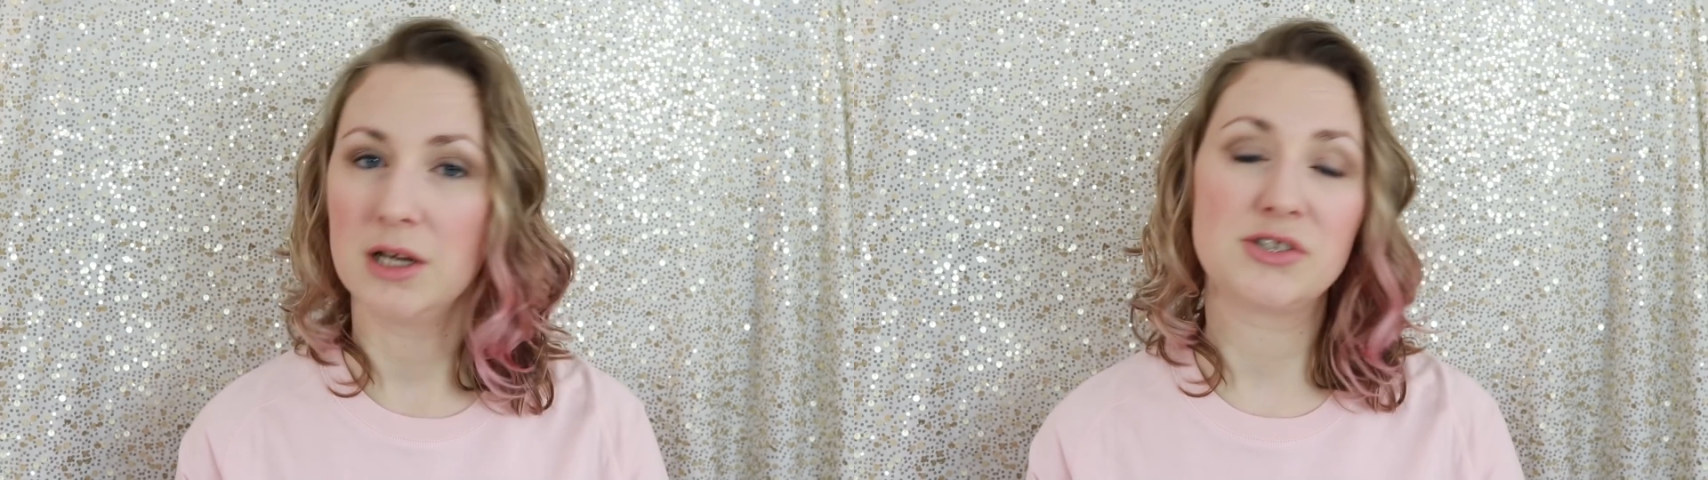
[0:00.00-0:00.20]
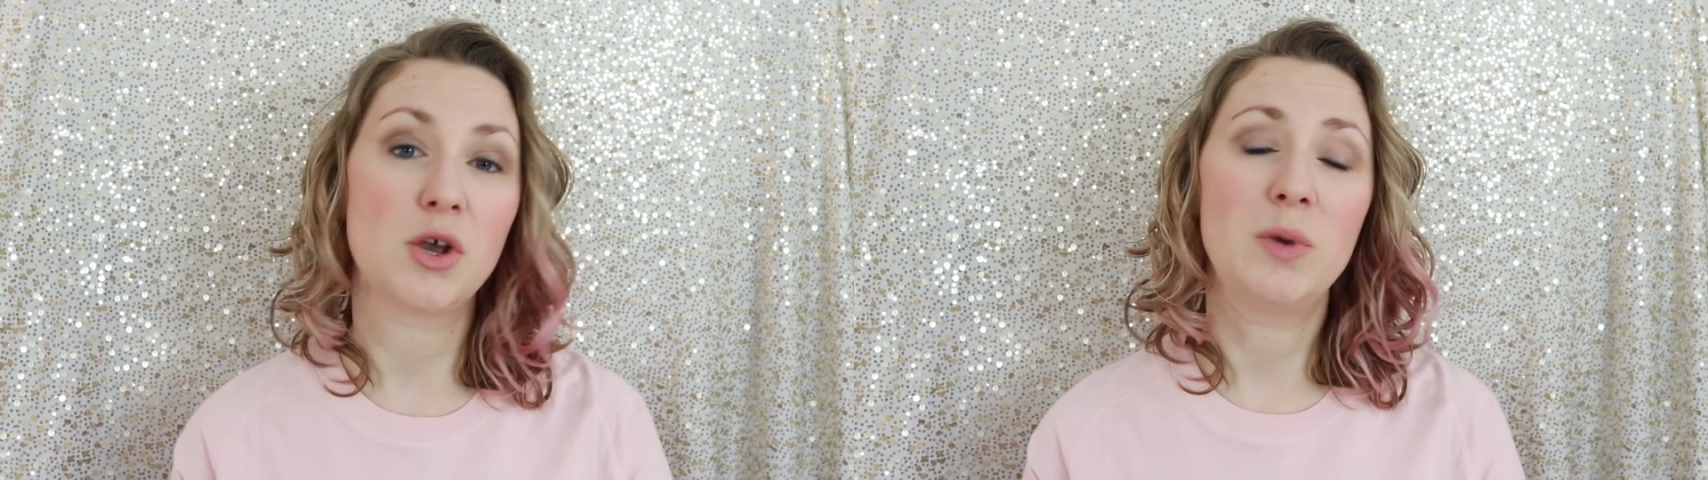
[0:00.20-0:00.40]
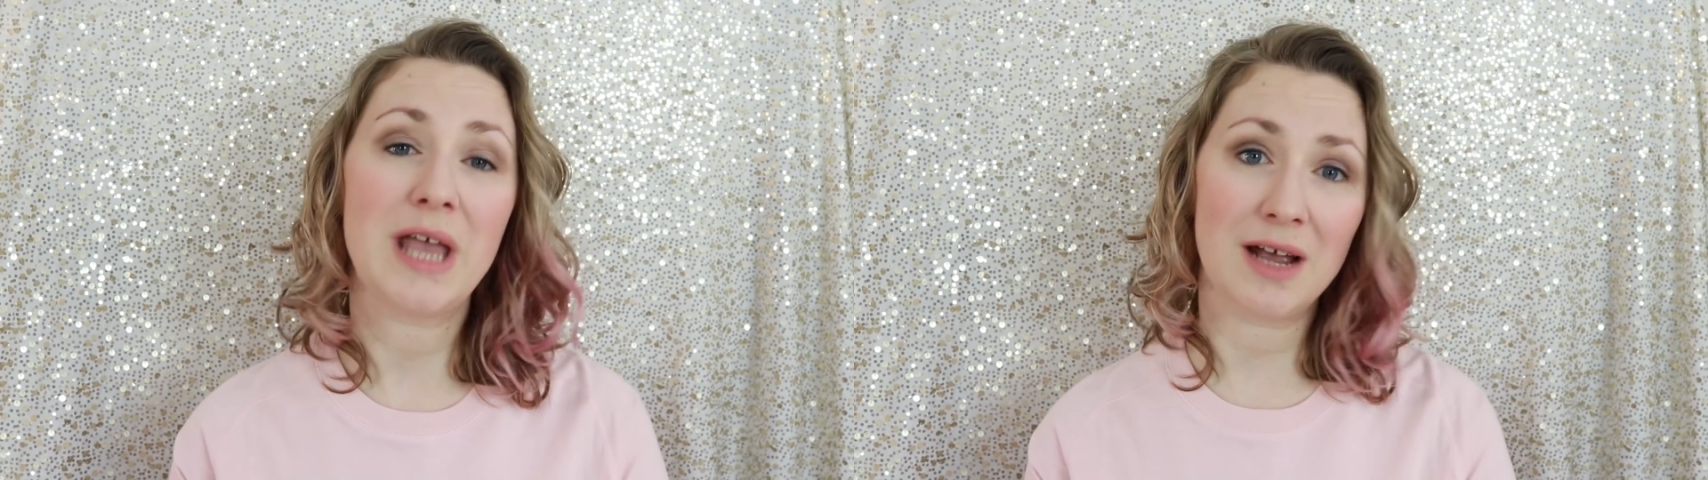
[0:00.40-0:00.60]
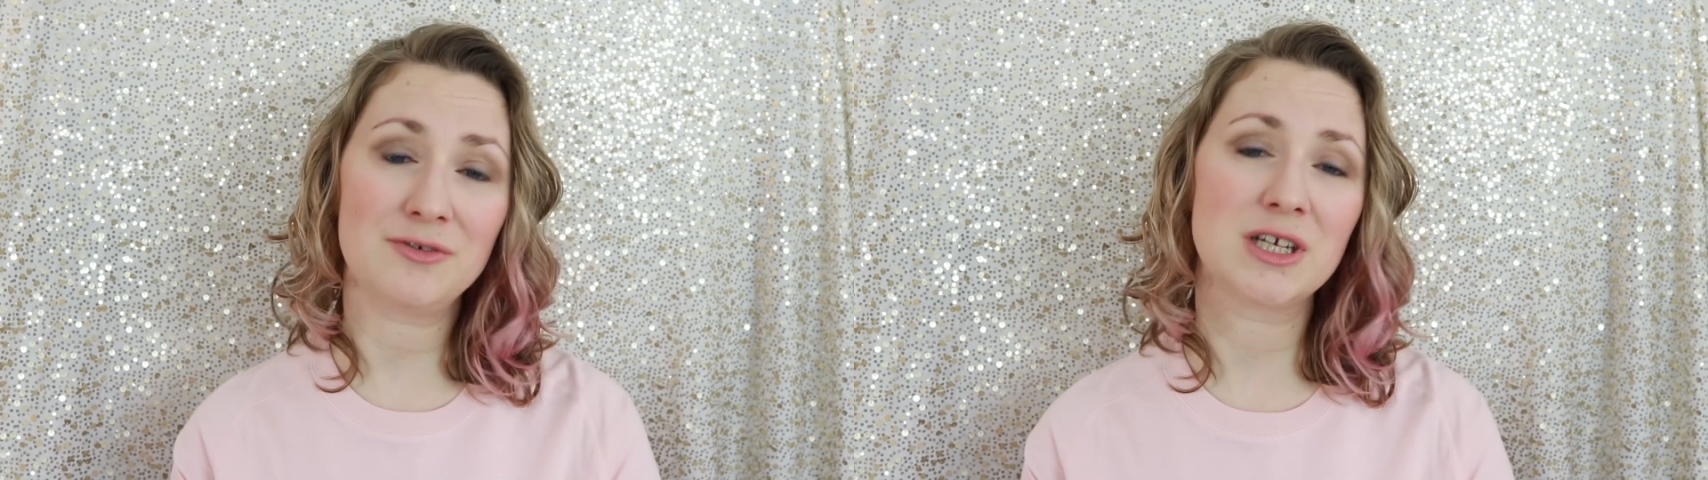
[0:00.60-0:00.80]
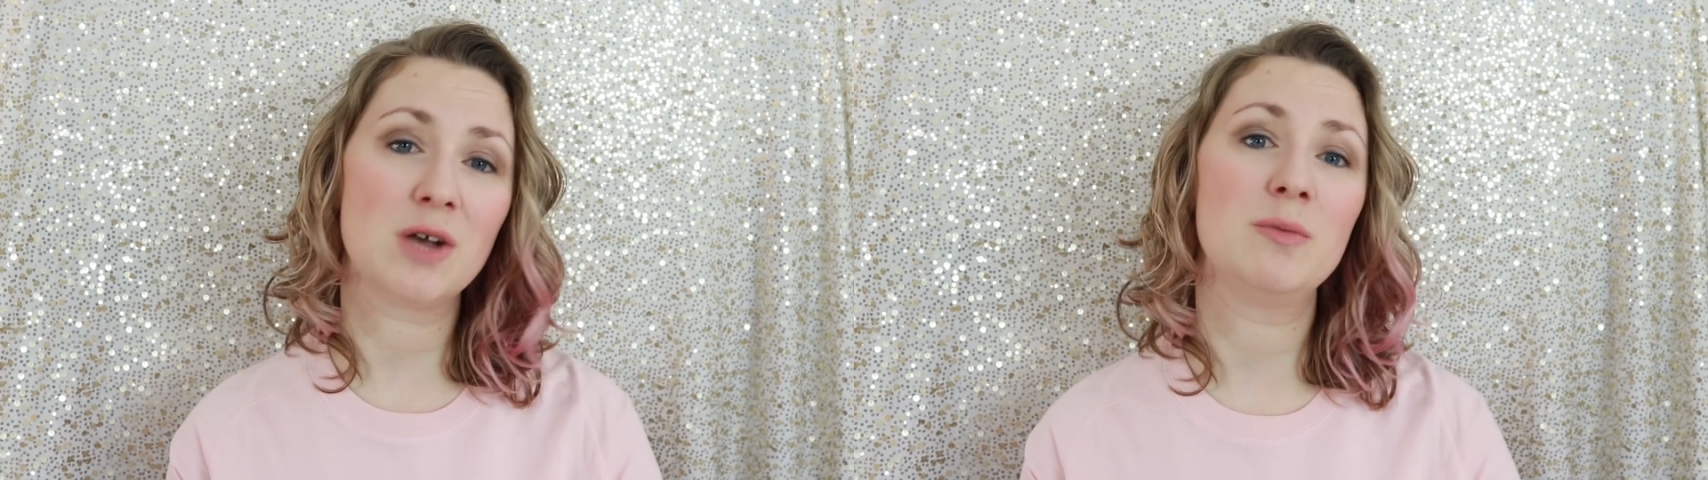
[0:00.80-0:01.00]
So we
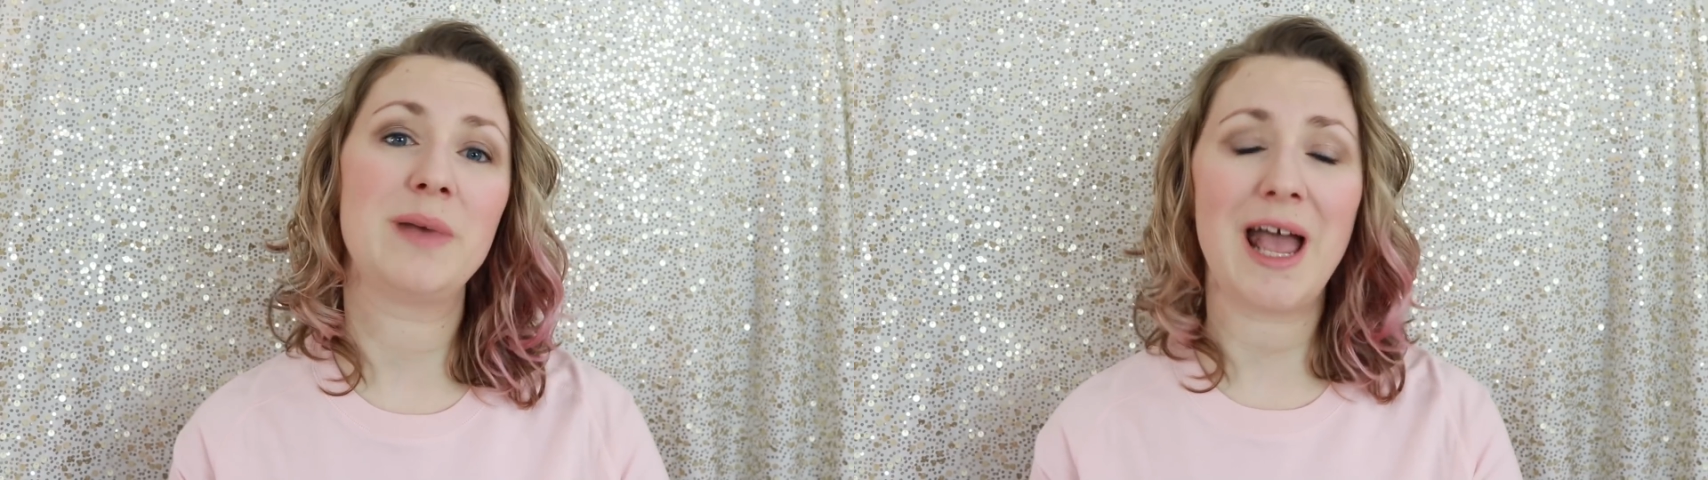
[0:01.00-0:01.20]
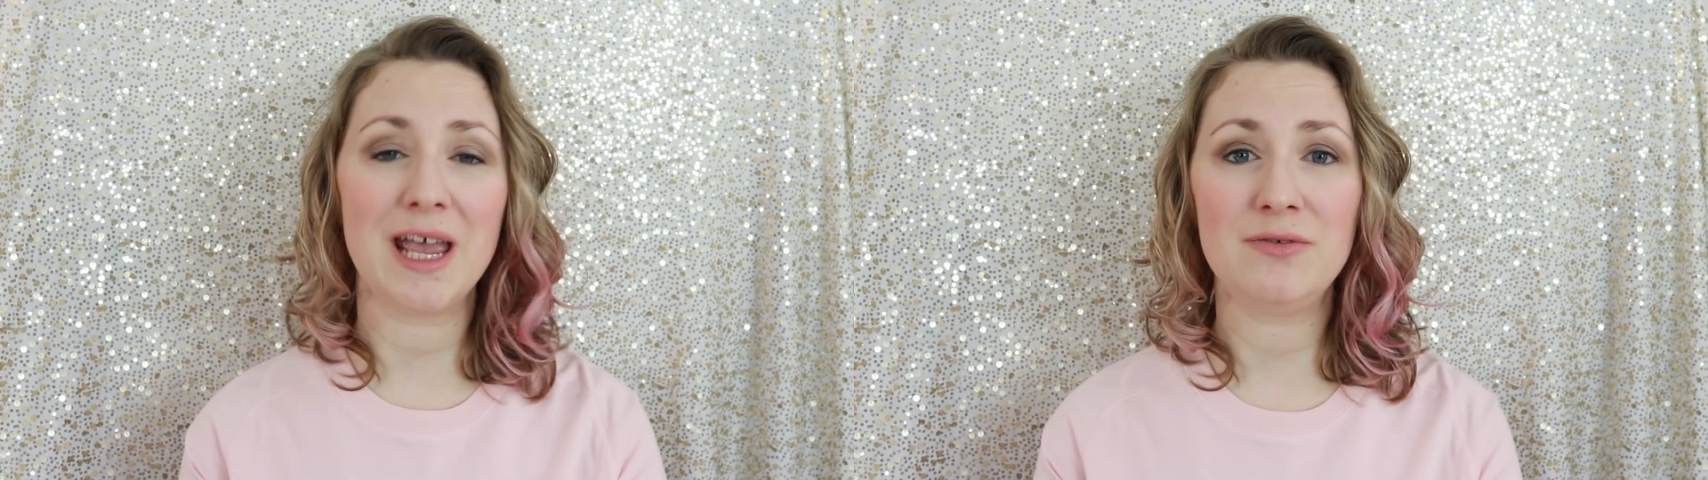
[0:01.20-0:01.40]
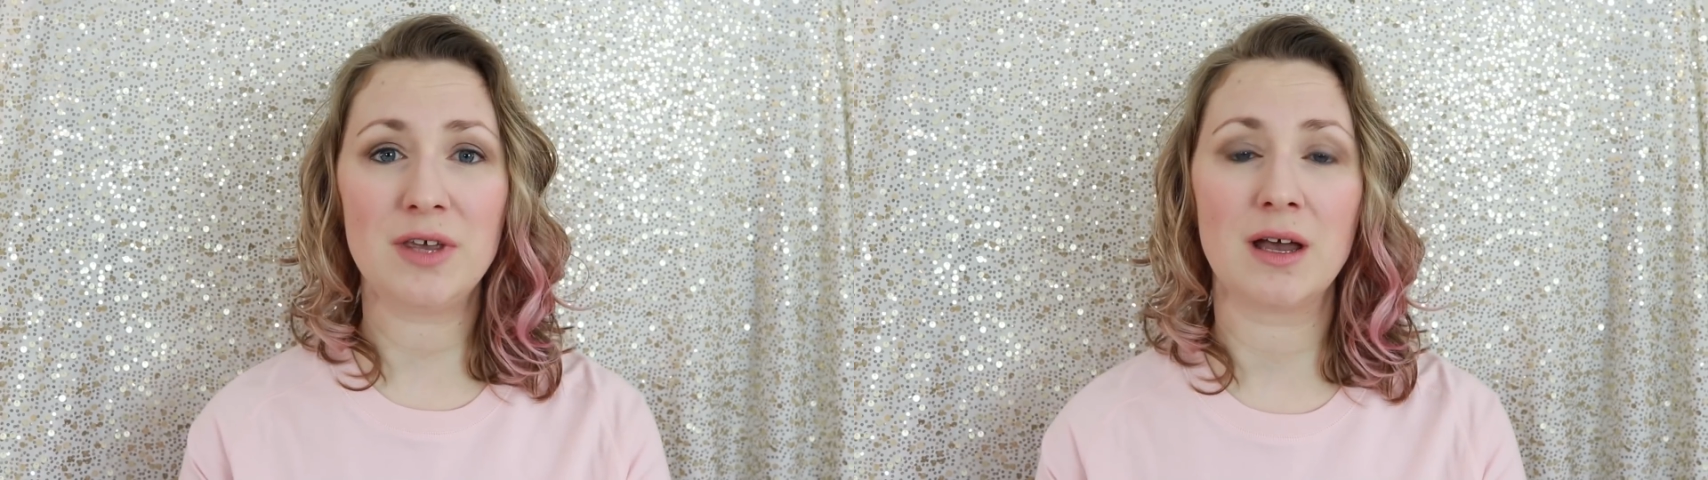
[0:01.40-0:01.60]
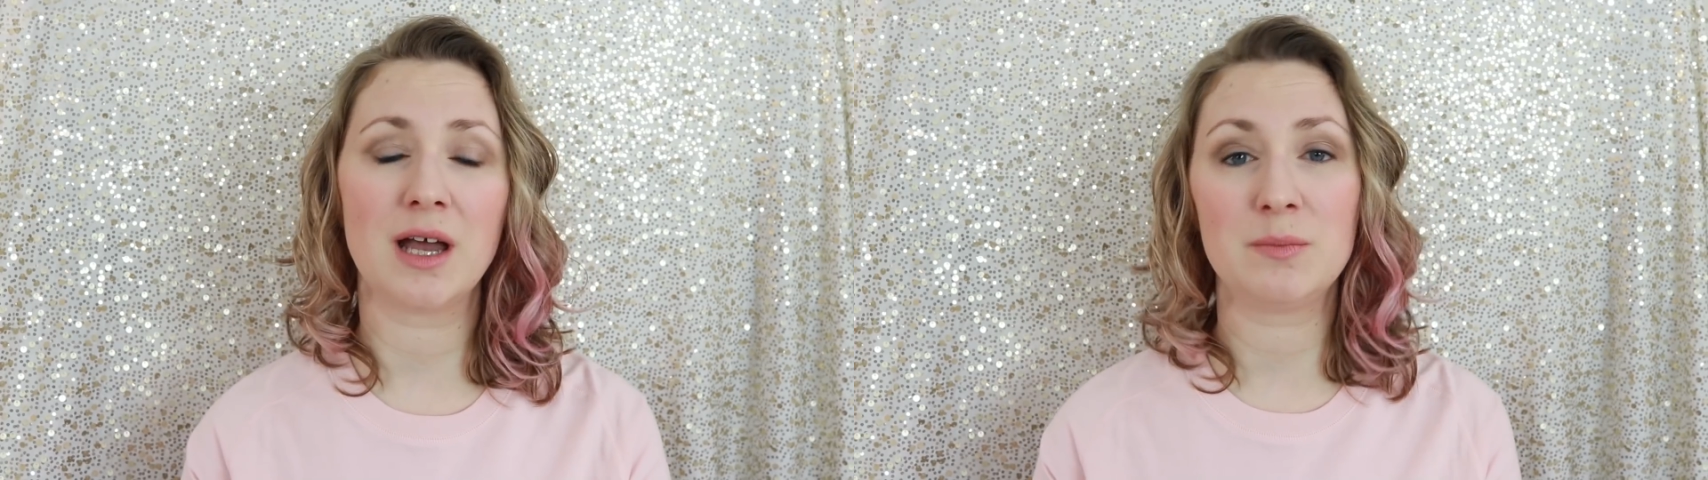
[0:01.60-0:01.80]
have to go on behaviour